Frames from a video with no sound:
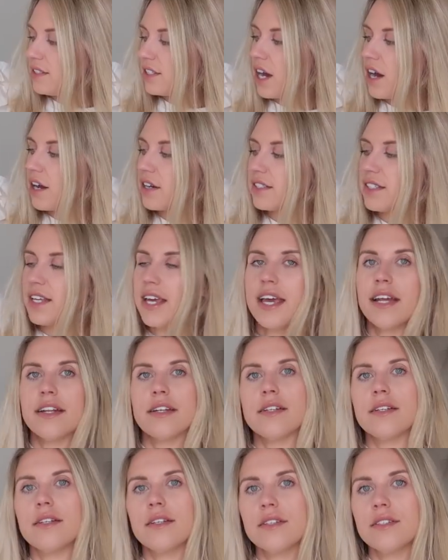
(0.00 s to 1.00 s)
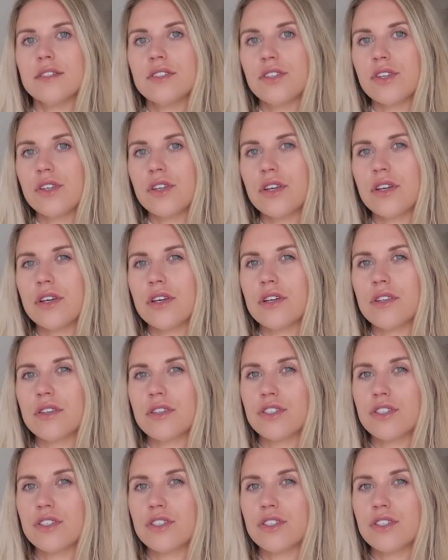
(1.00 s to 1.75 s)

tucked in to